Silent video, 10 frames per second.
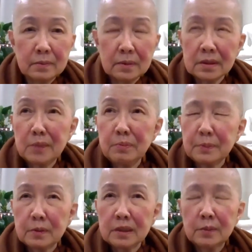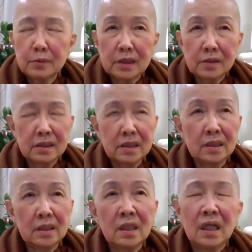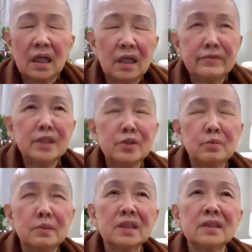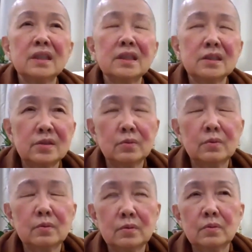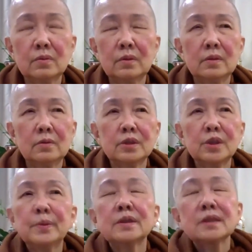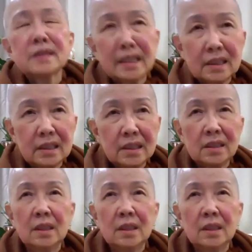some people will come to us to say that I've done so many things to support the Sangha.